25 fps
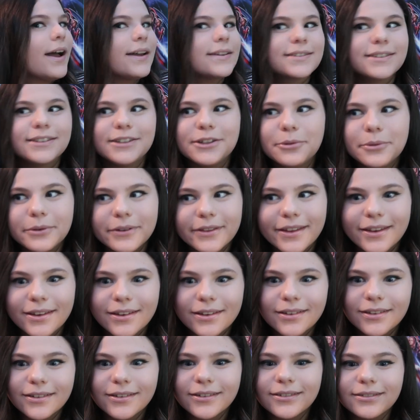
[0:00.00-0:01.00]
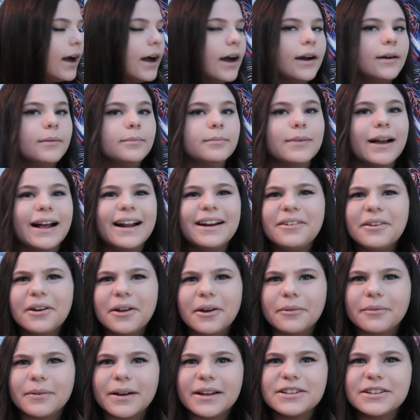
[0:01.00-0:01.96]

is he doing that? I don't know.